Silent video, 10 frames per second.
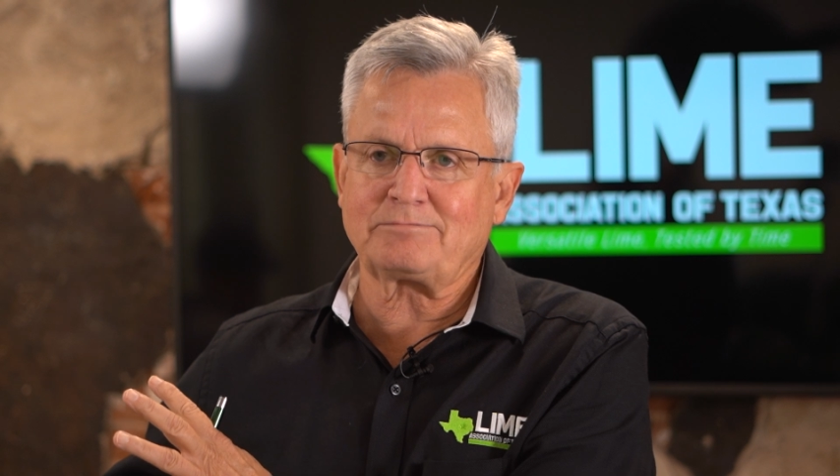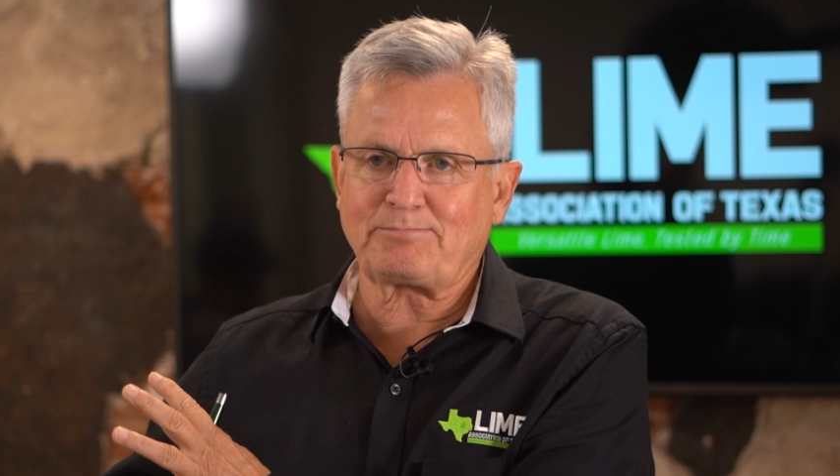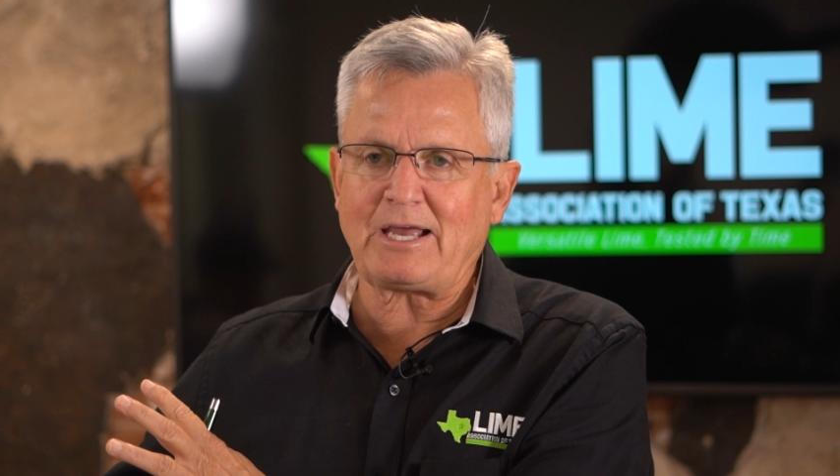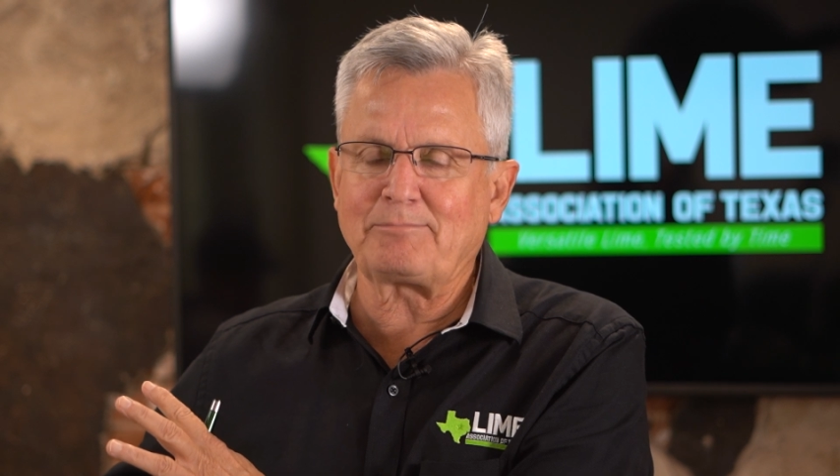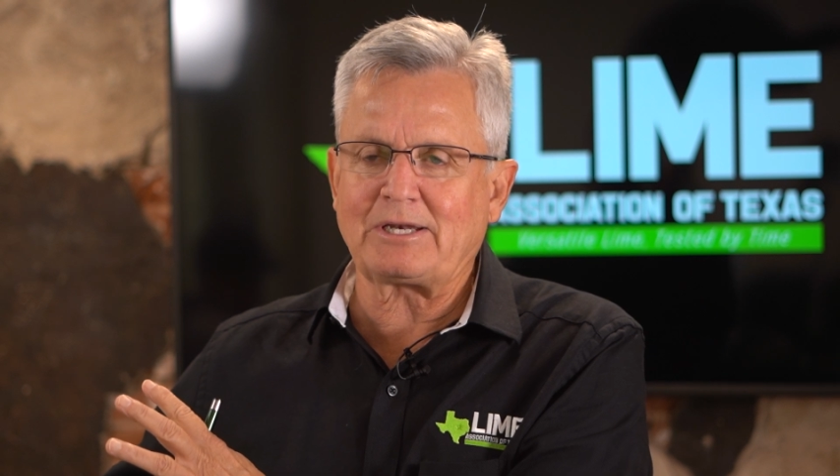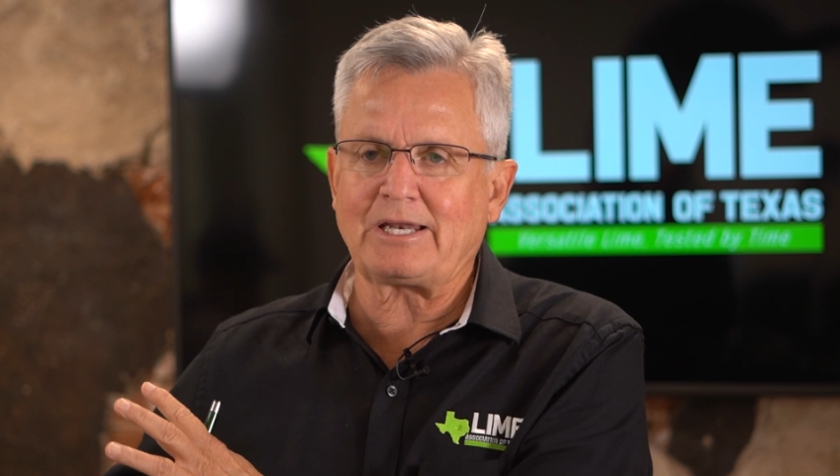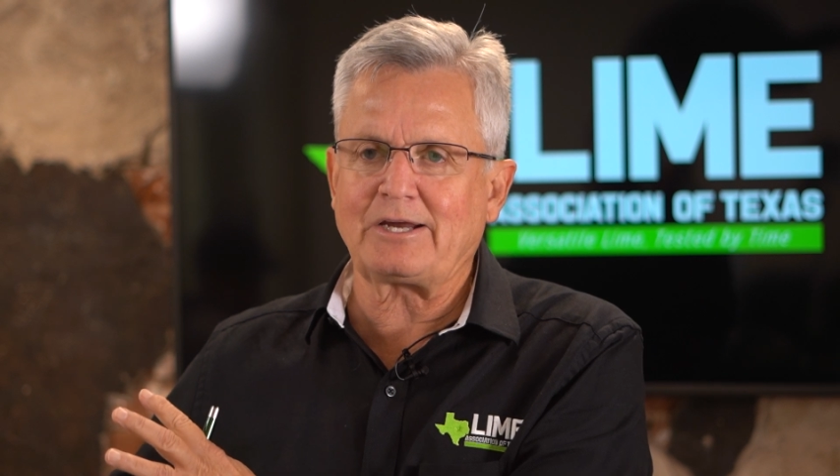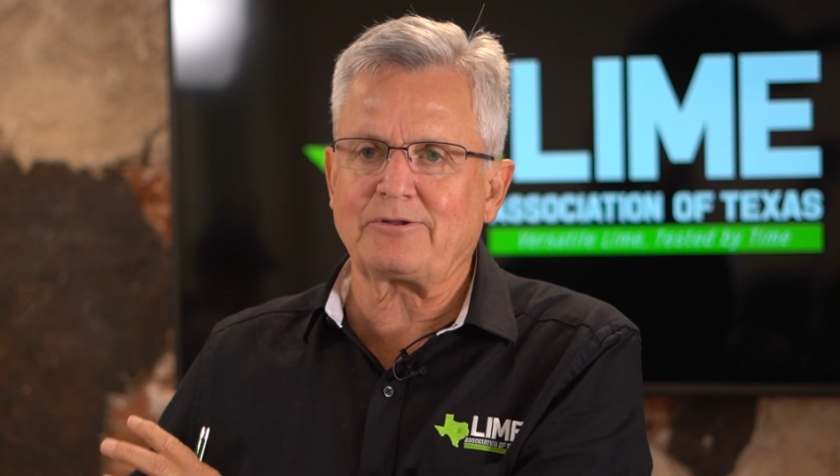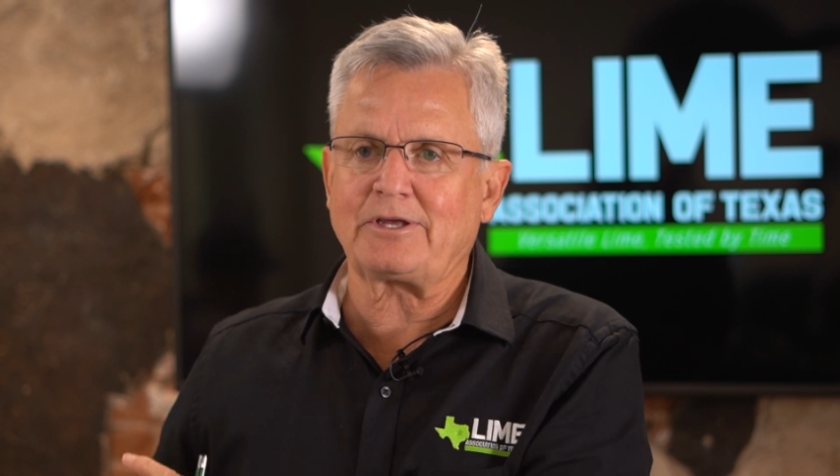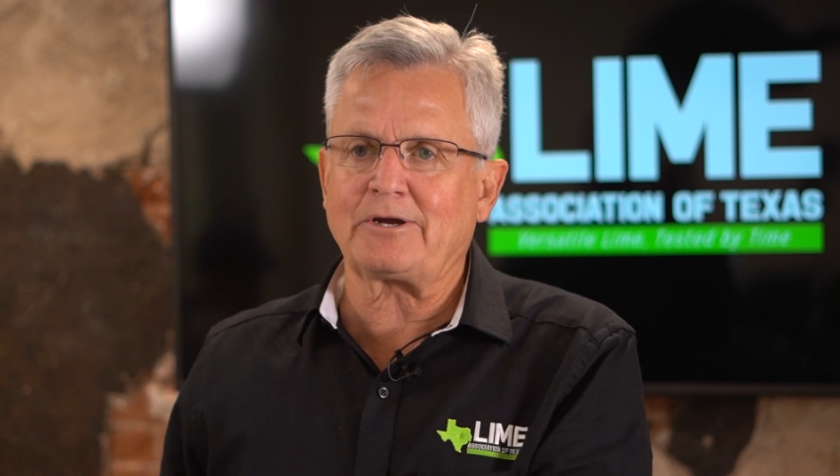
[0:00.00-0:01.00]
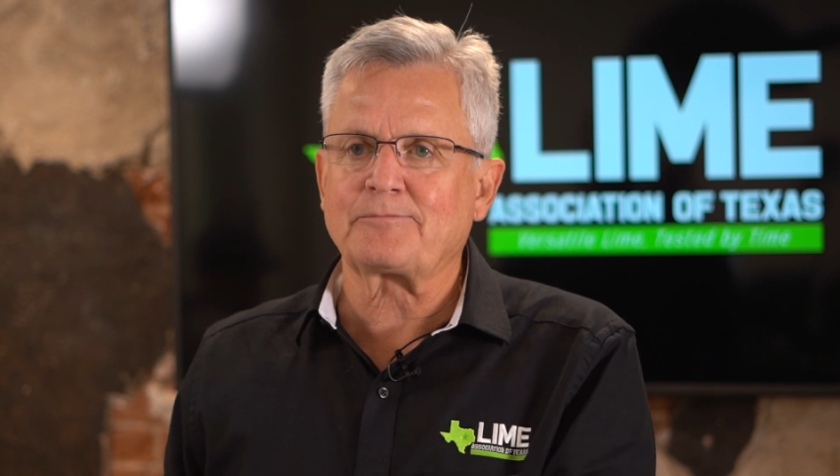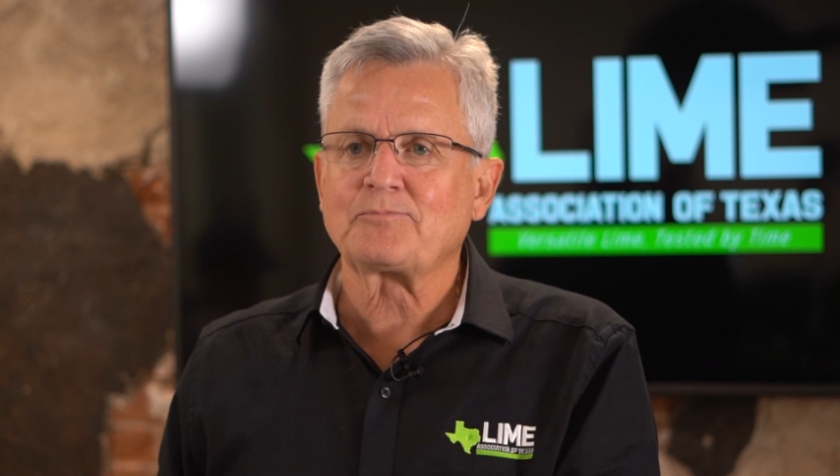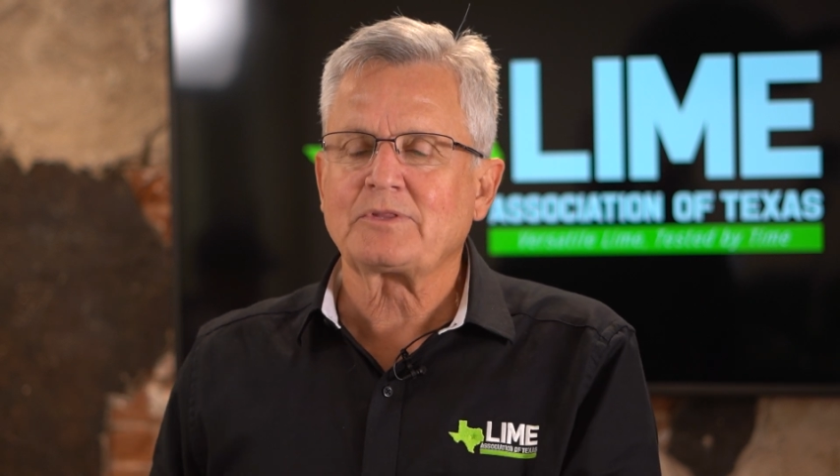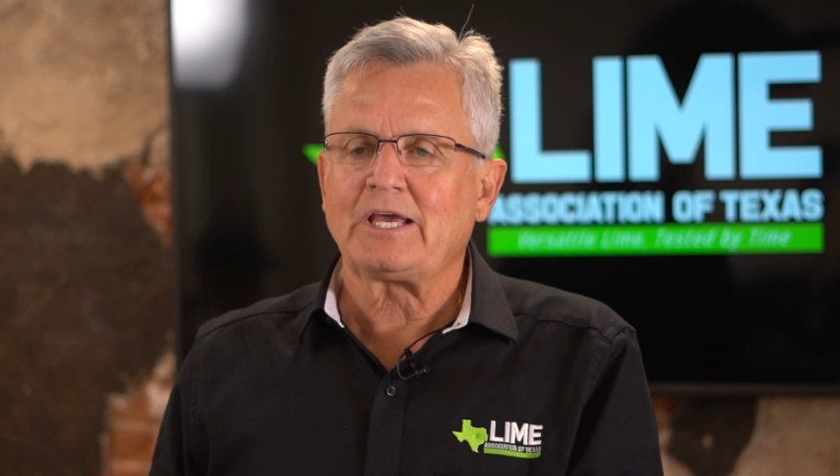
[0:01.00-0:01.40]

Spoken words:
pavement layer there.